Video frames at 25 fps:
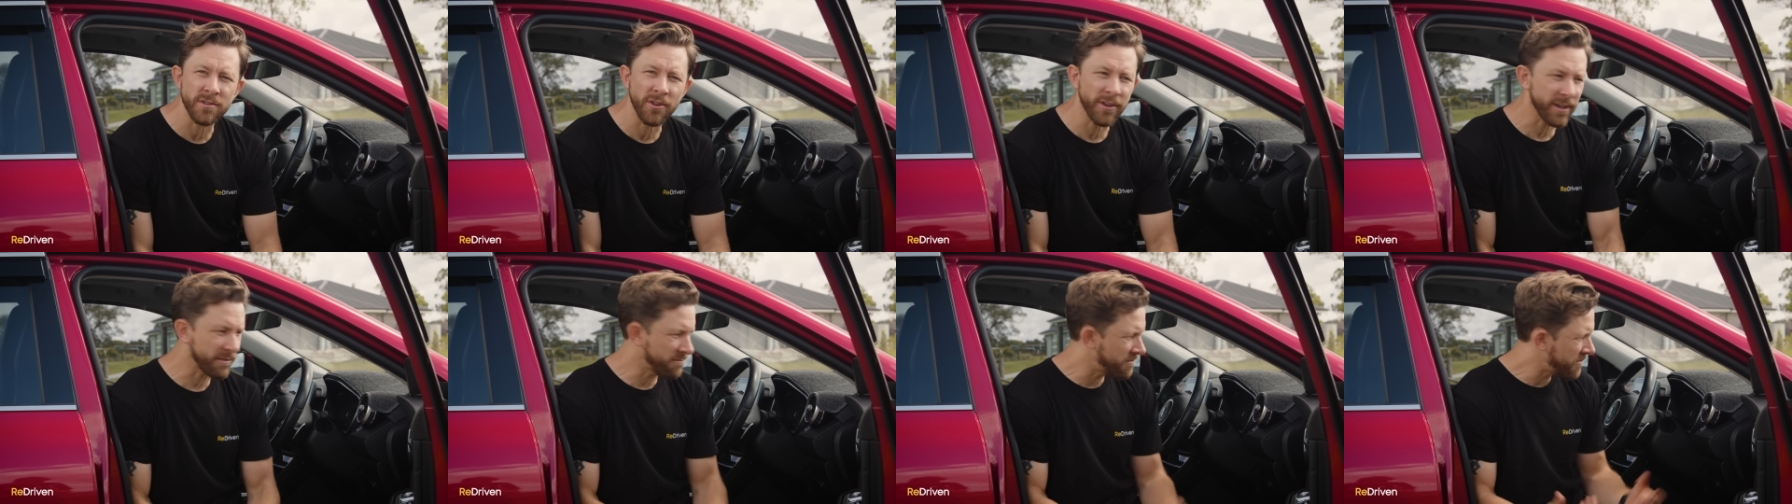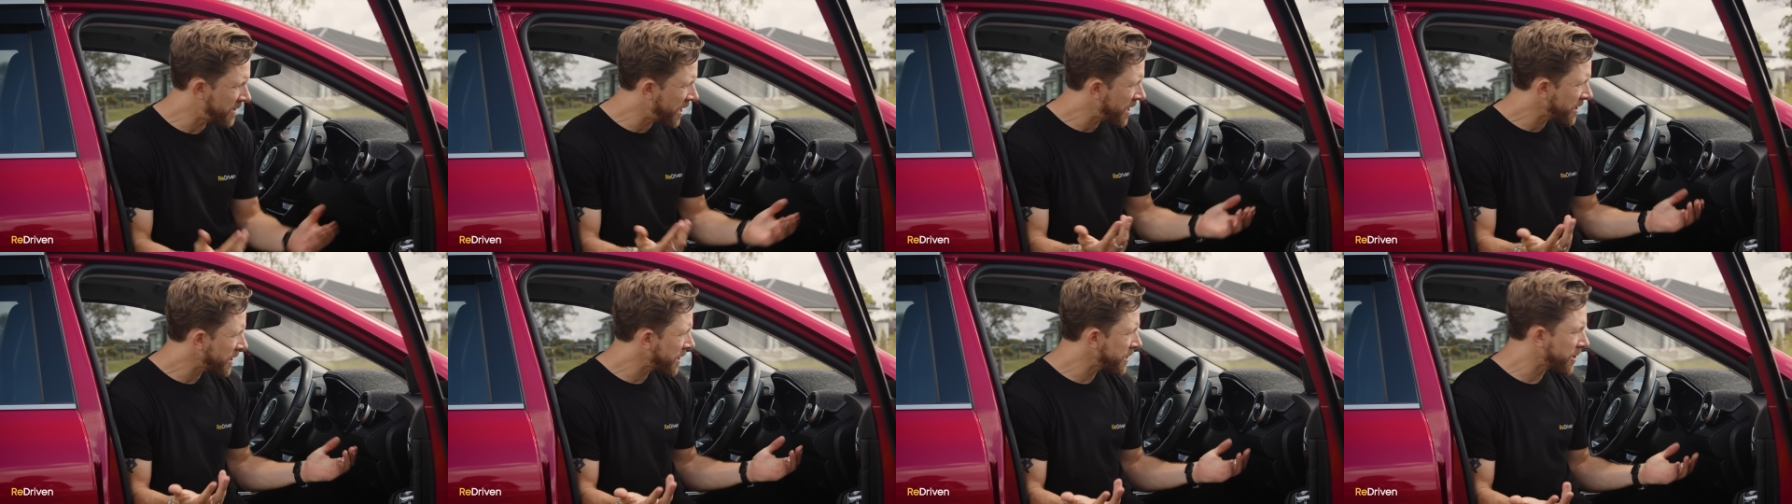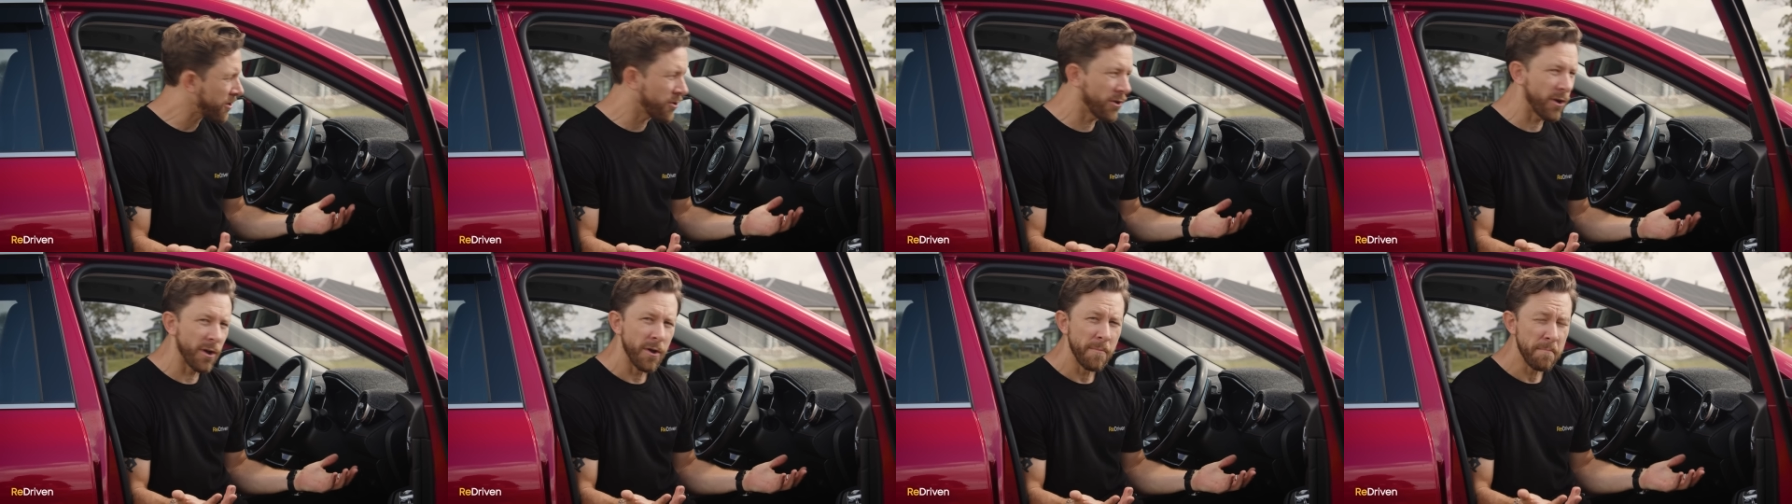Like now that
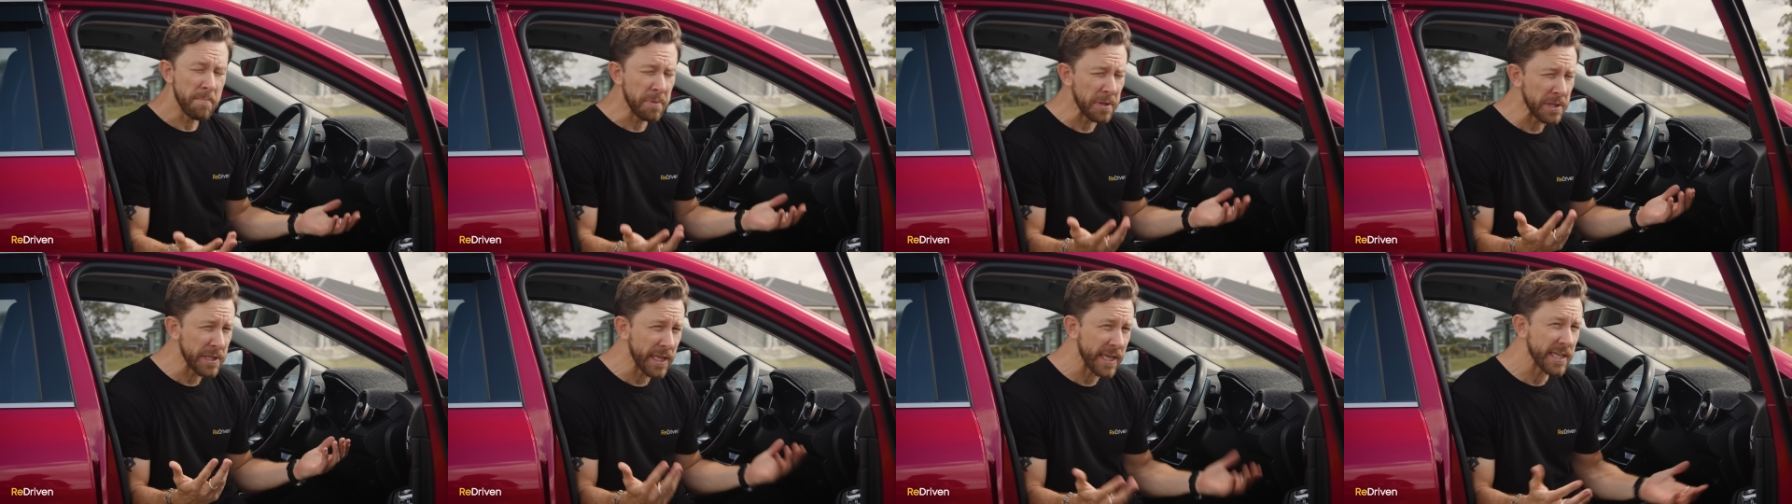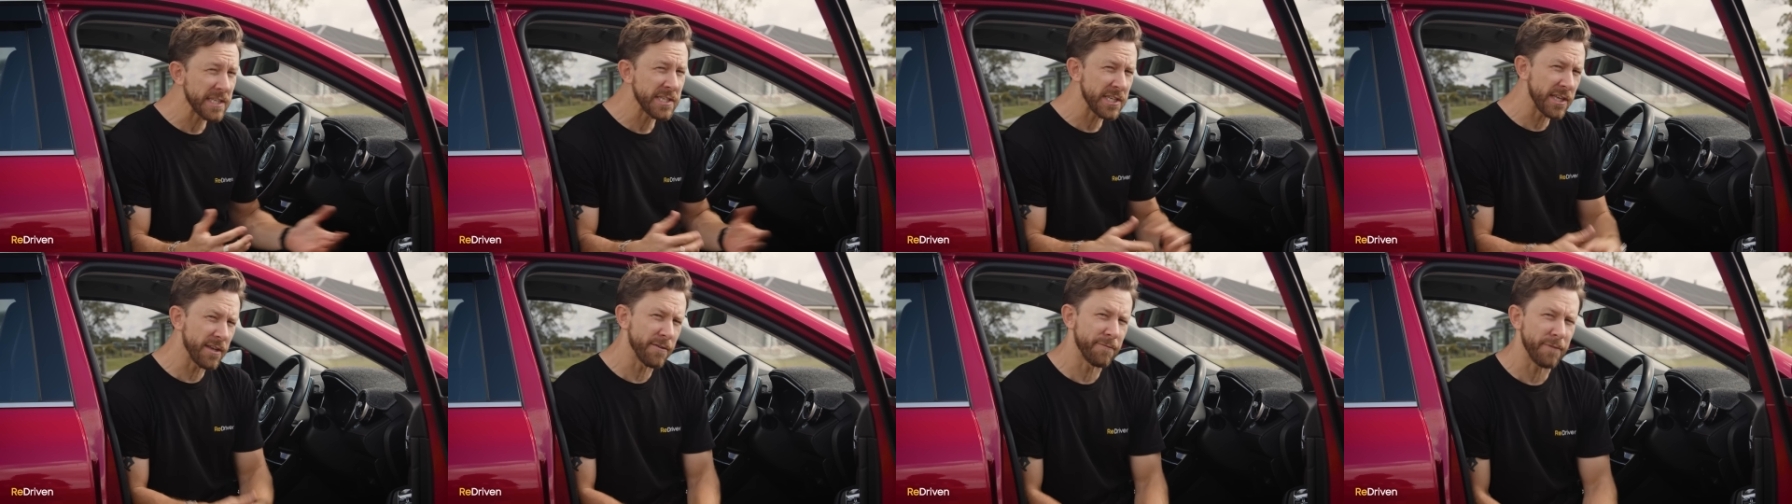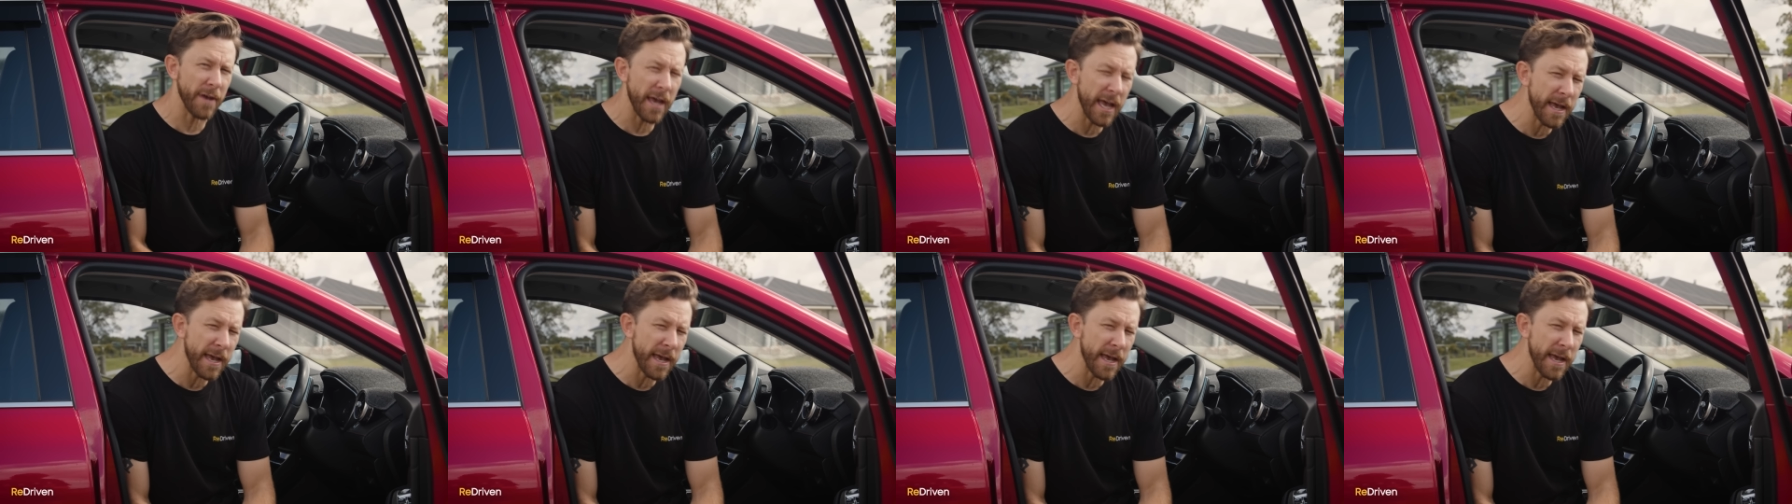there are plenty of